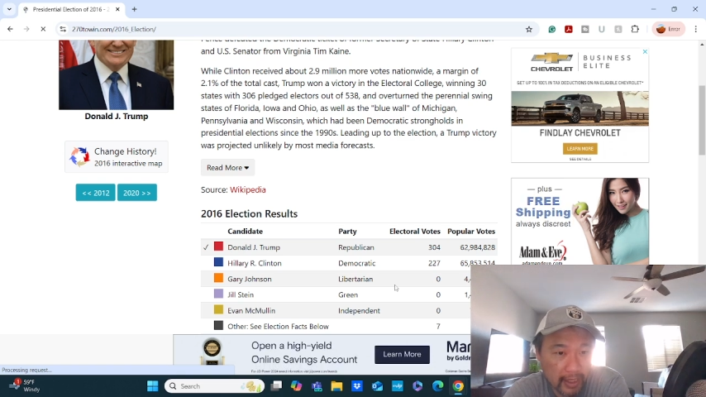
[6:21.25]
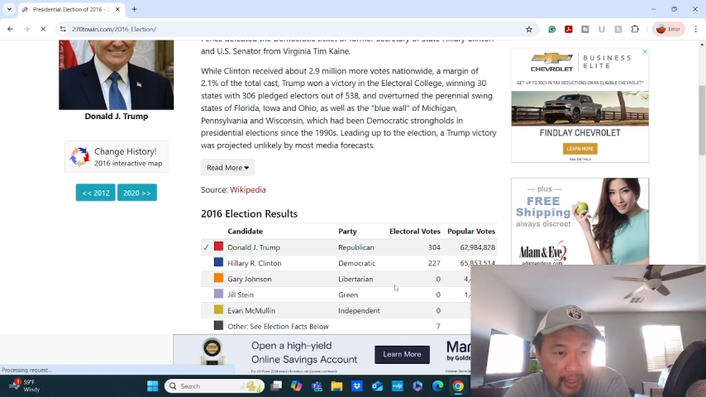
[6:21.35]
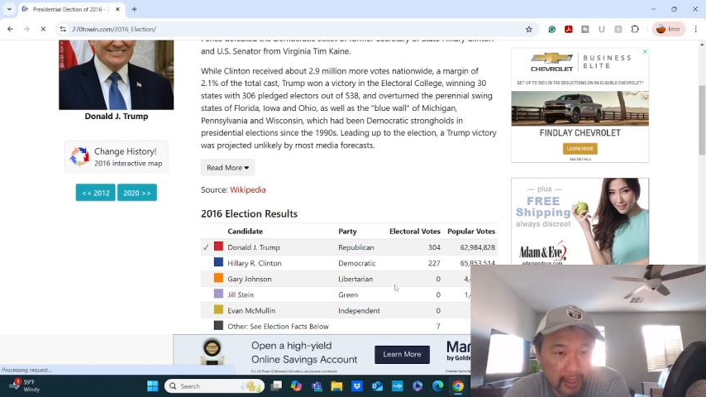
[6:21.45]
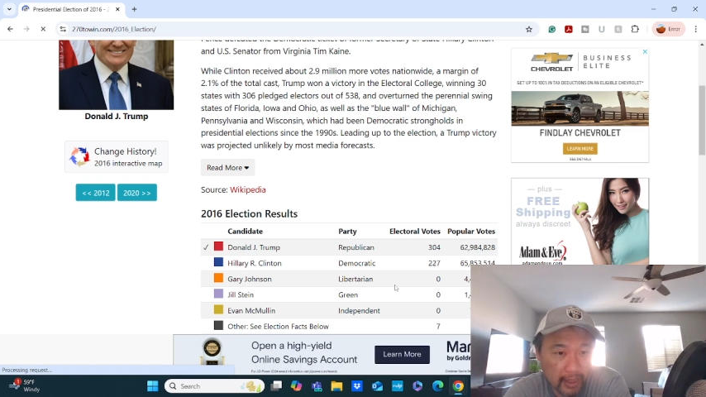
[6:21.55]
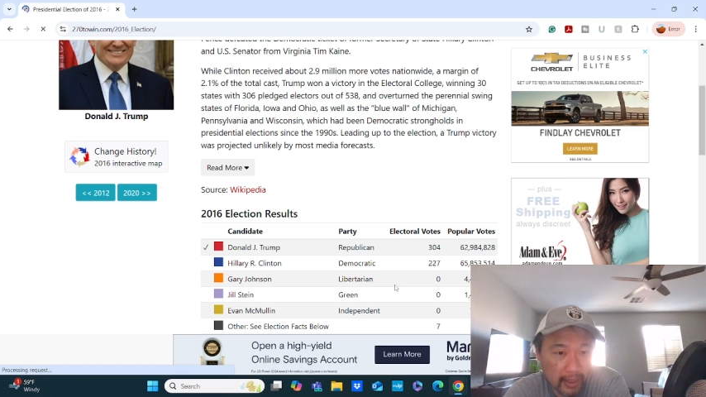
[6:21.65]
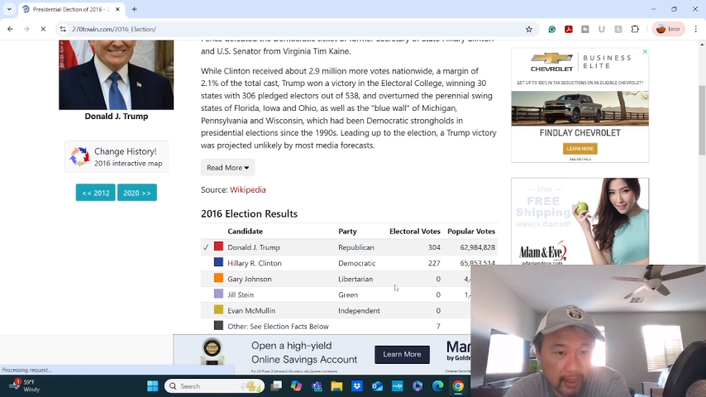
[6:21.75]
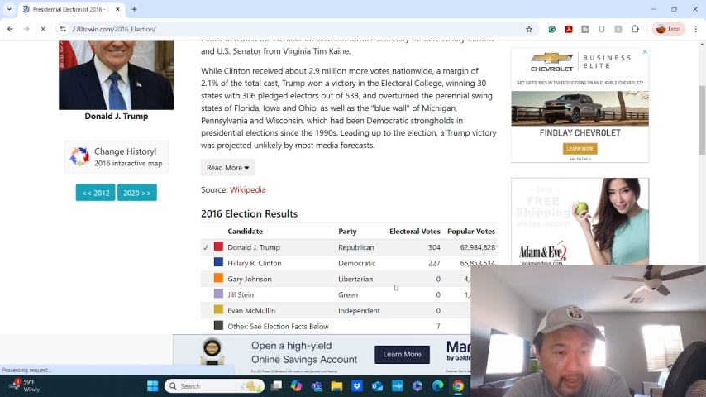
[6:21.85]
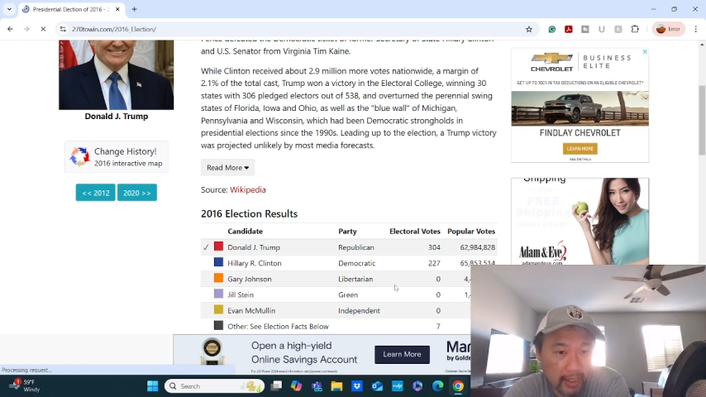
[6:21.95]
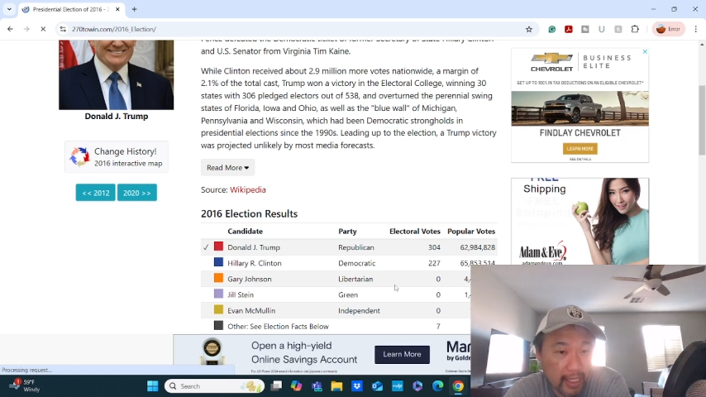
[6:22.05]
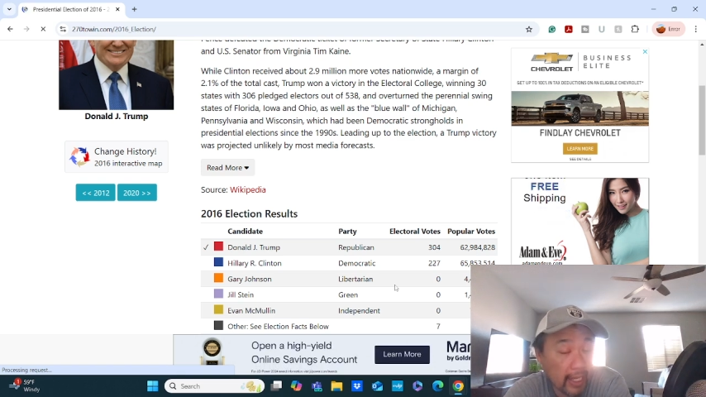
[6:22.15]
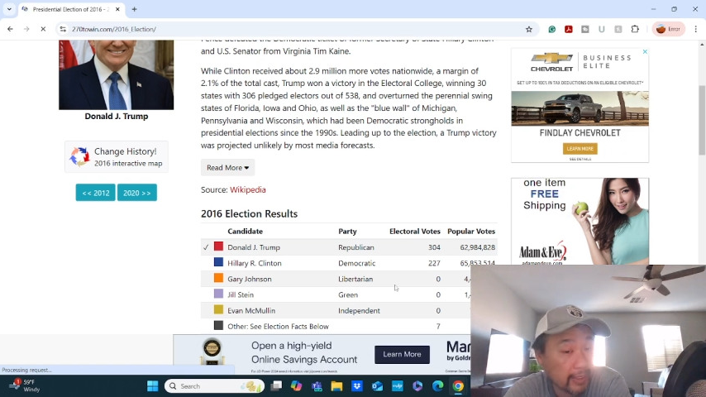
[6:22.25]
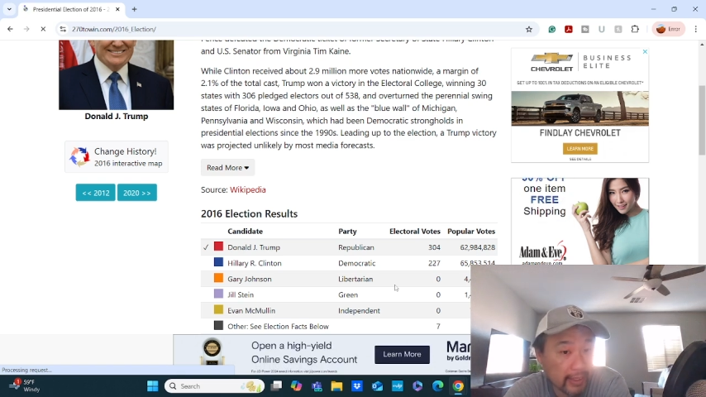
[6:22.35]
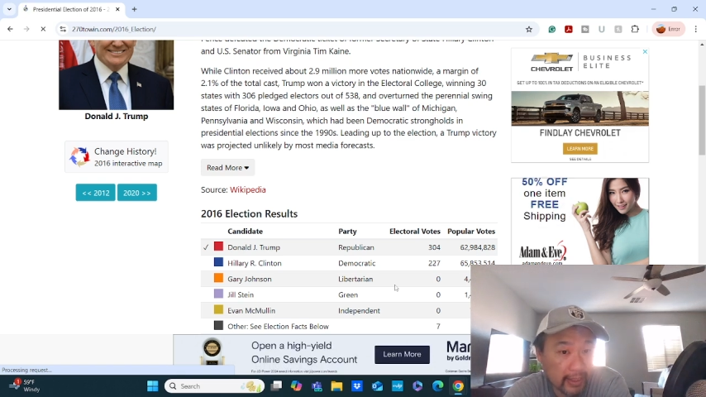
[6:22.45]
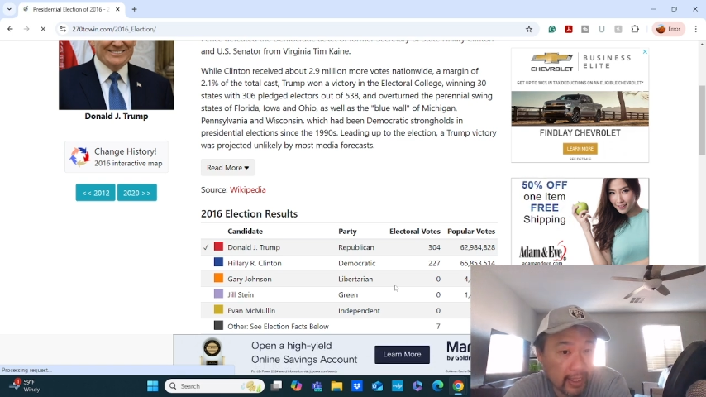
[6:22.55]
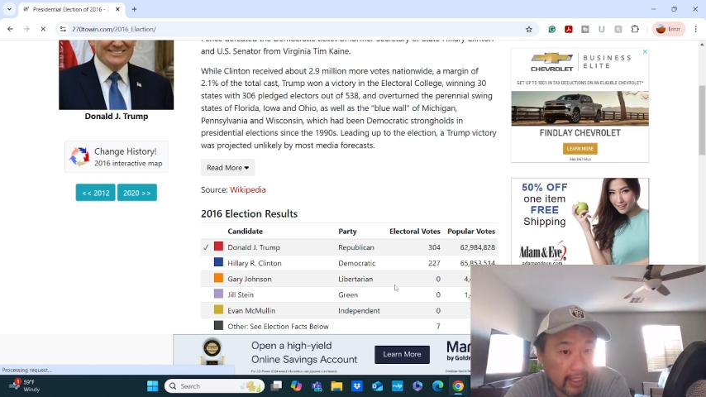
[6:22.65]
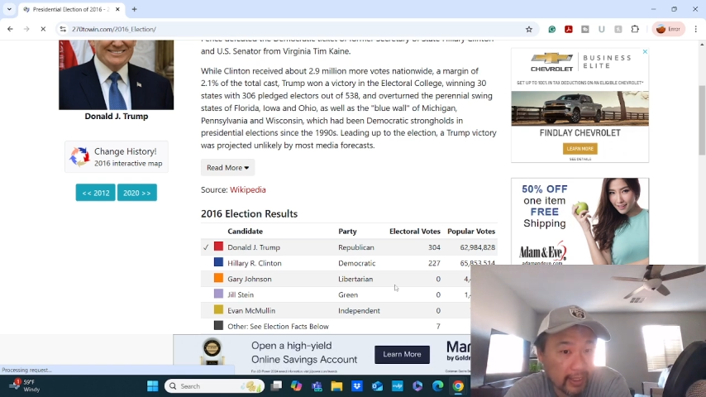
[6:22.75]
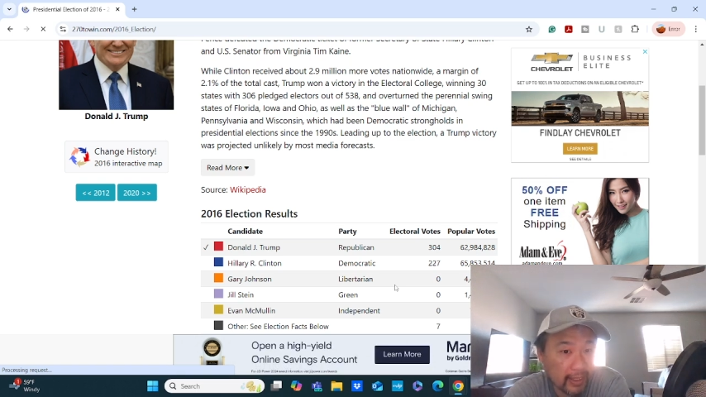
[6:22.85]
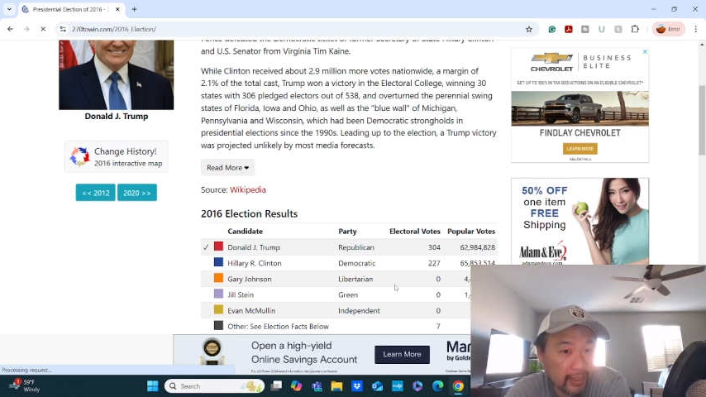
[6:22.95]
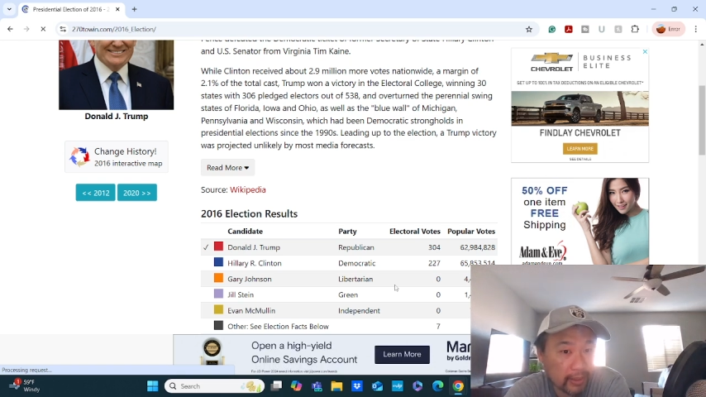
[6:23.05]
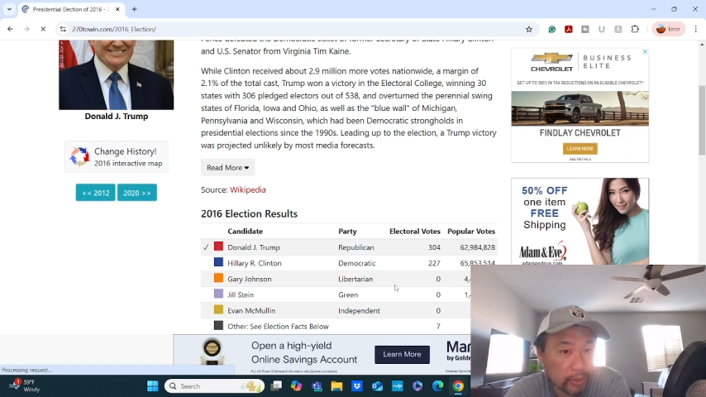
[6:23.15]
I did not
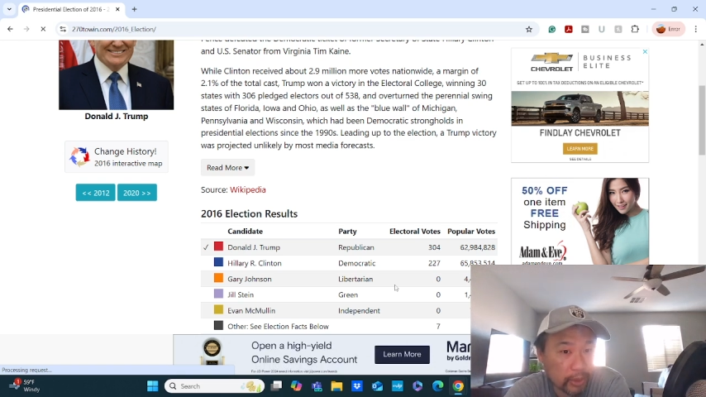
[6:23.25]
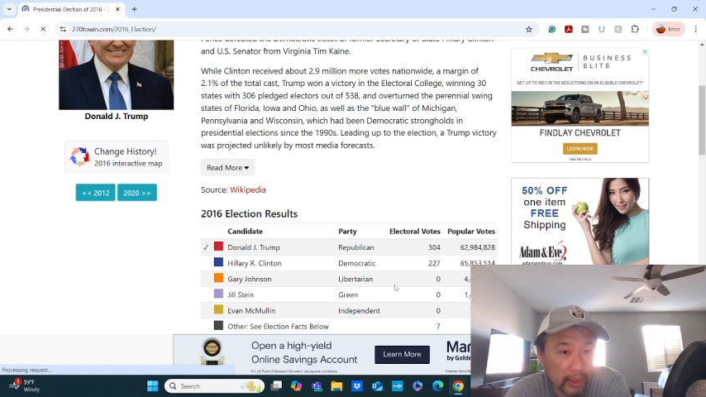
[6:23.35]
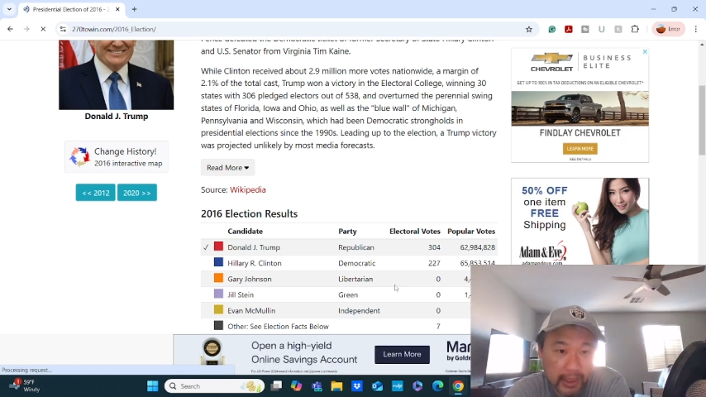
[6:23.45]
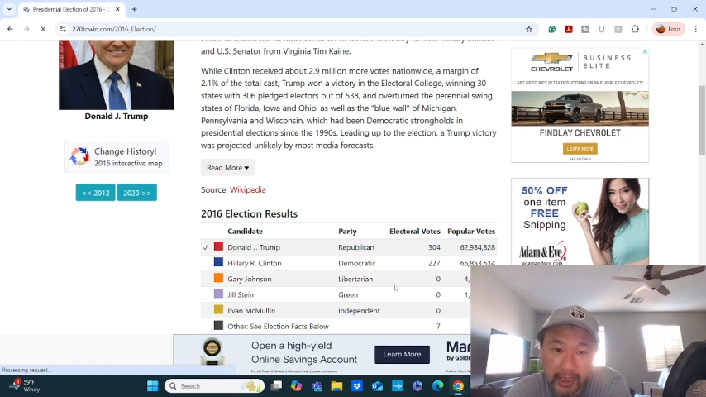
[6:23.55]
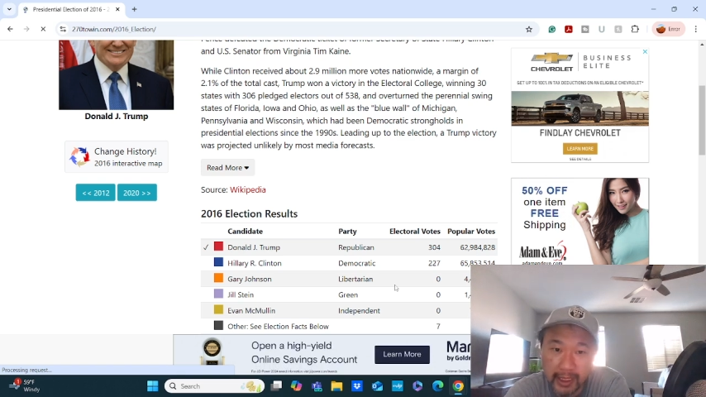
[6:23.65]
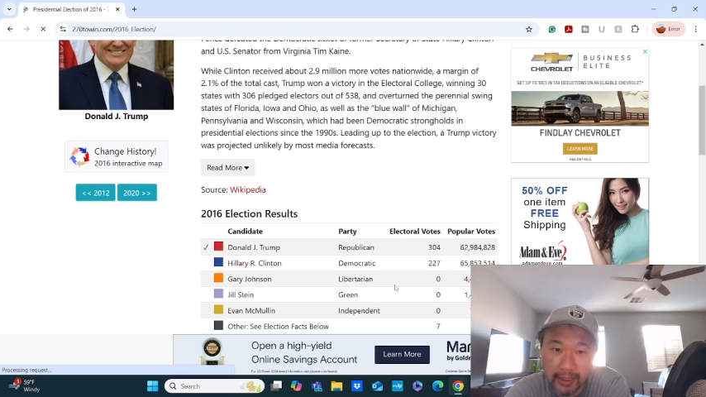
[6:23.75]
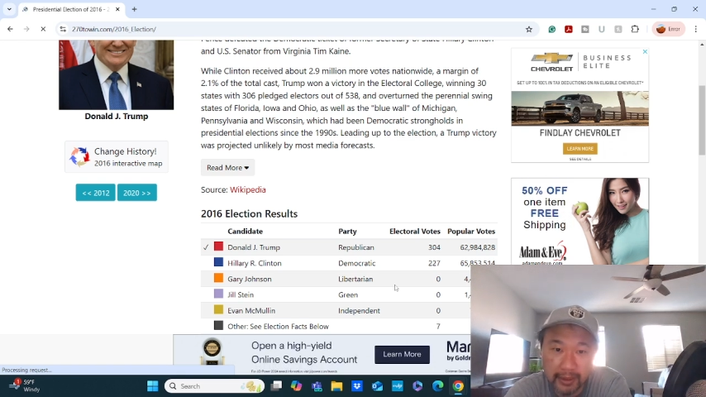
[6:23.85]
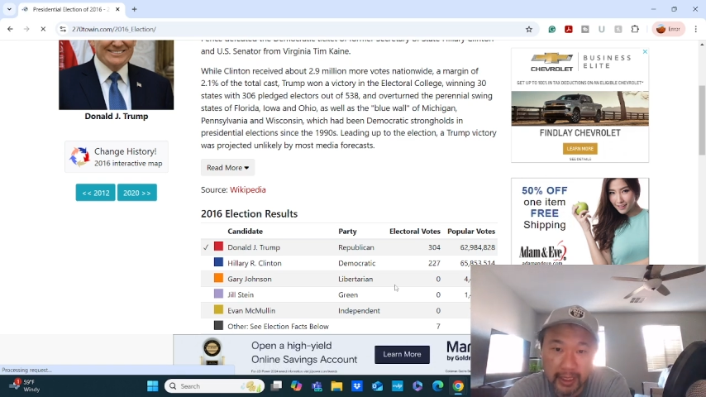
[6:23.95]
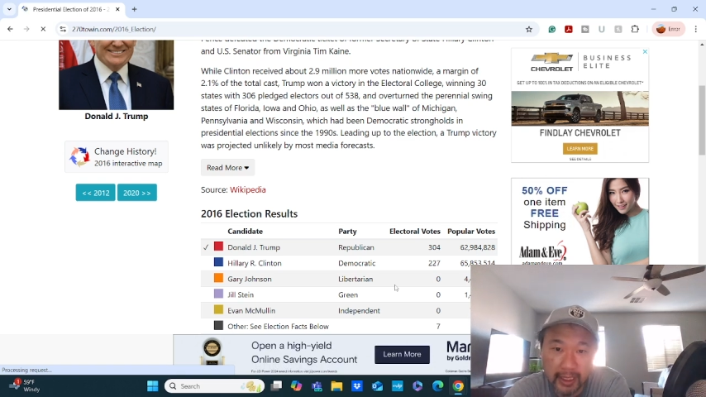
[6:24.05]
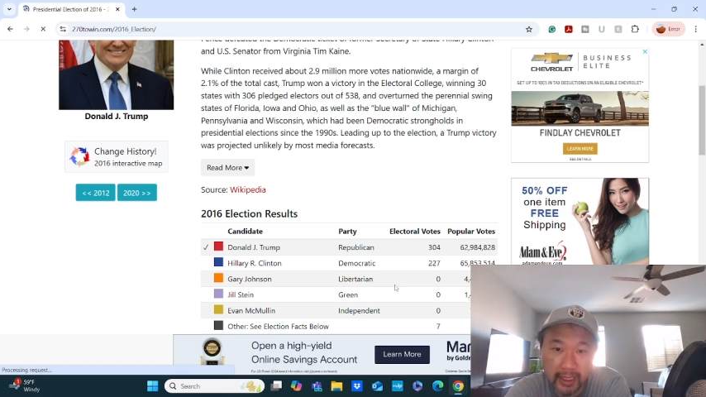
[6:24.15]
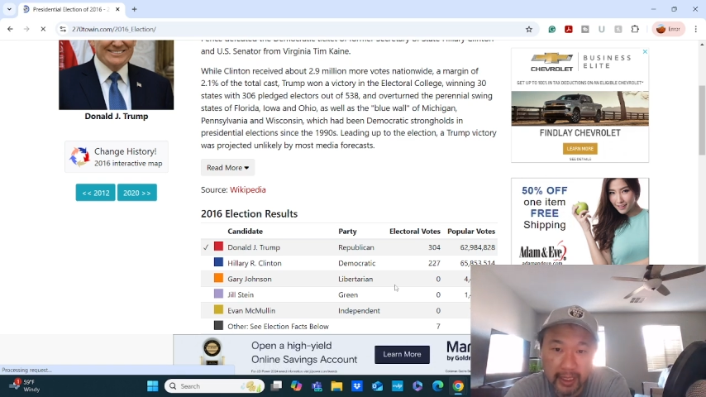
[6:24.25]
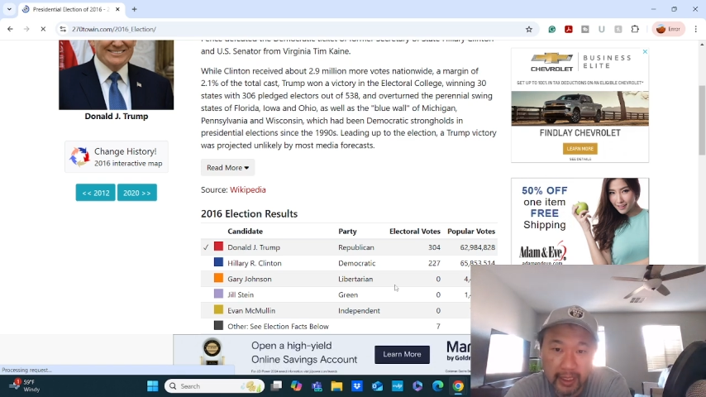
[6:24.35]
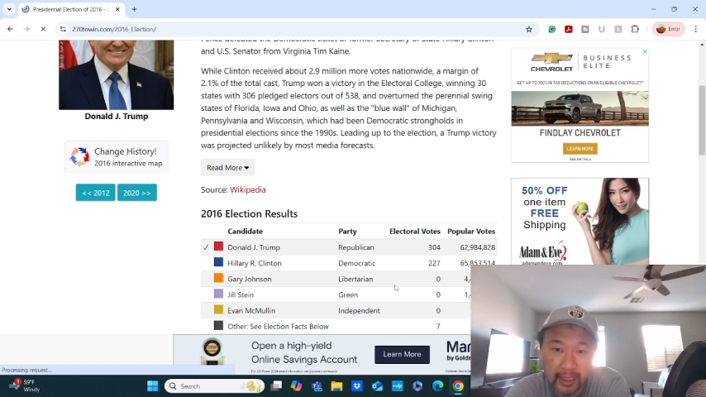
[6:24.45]
trust Hillary